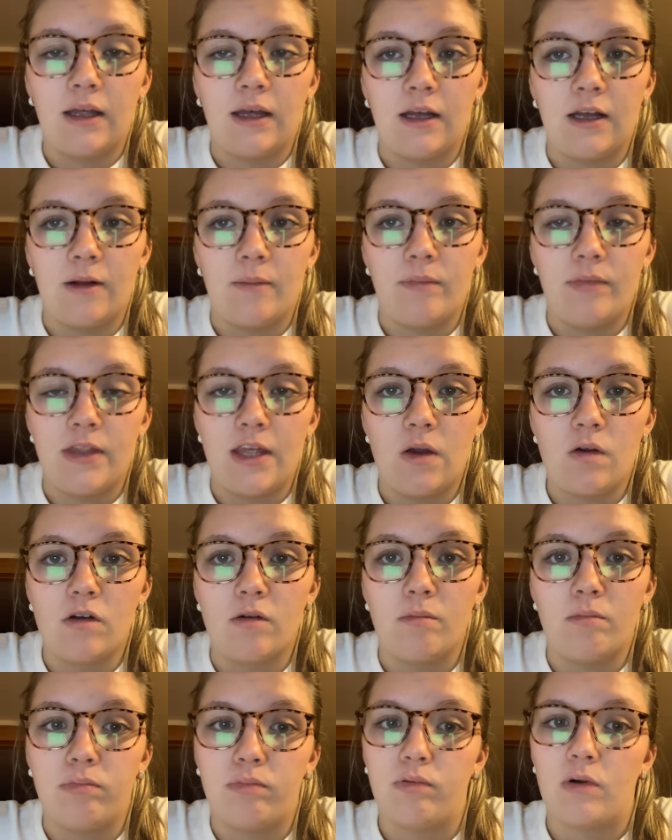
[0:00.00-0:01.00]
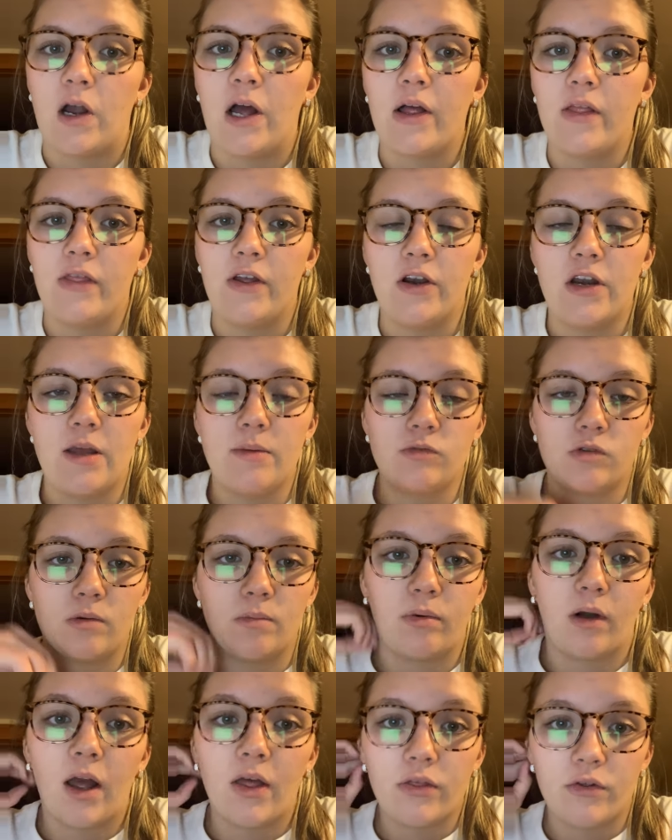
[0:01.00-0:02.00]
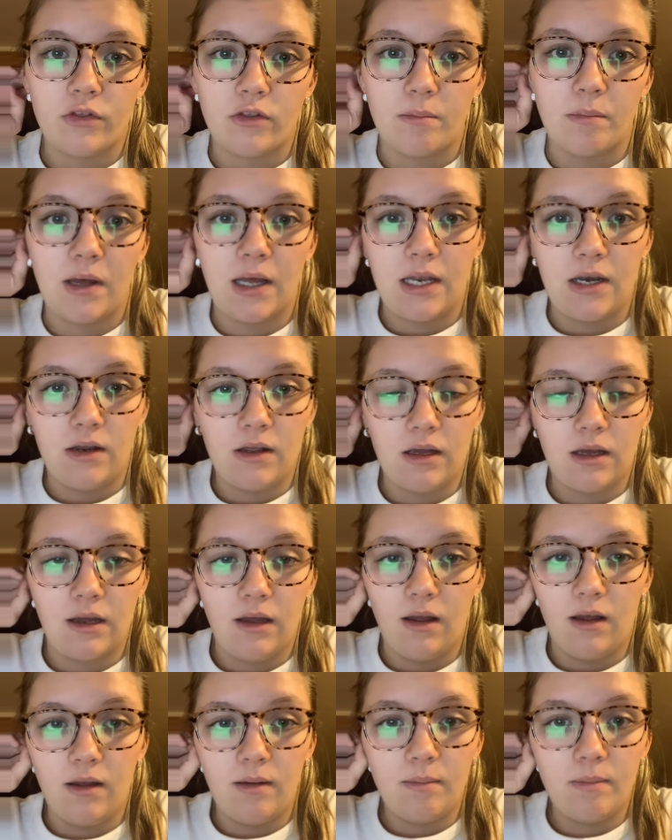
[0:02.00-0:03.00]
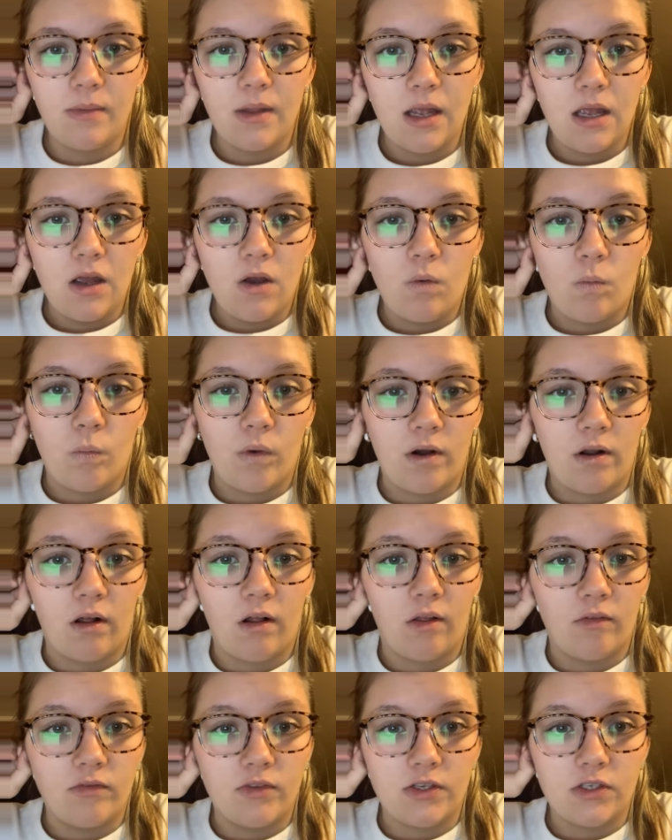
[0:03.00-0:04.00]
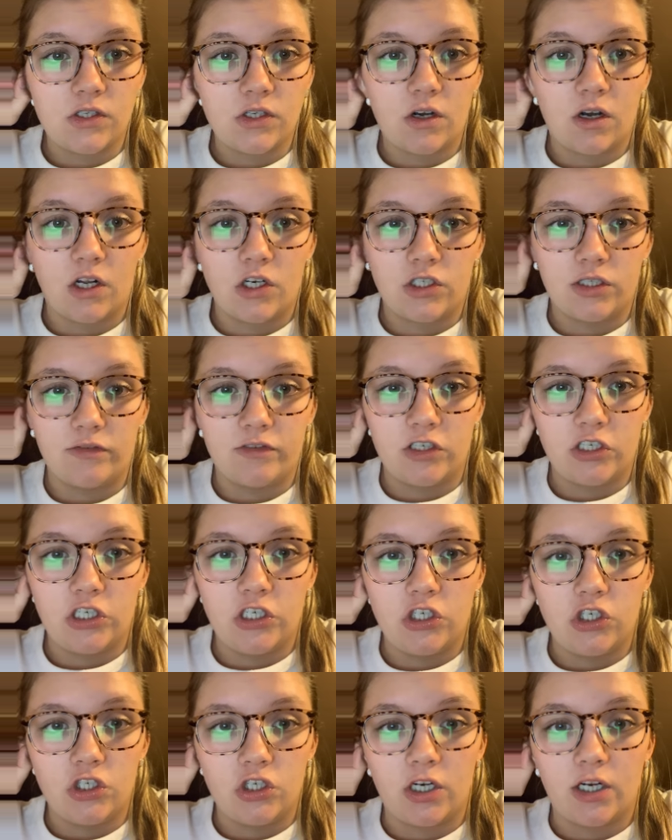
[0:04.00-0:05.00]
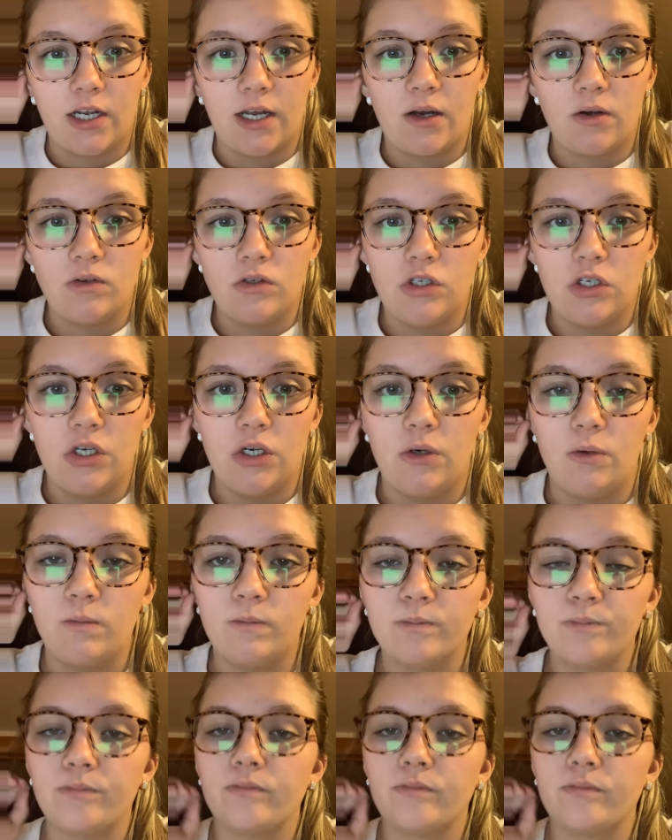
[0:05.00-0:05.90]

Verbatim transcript: Um, they were brought, their names were brought through the mud um, when all of this controversy struck out too.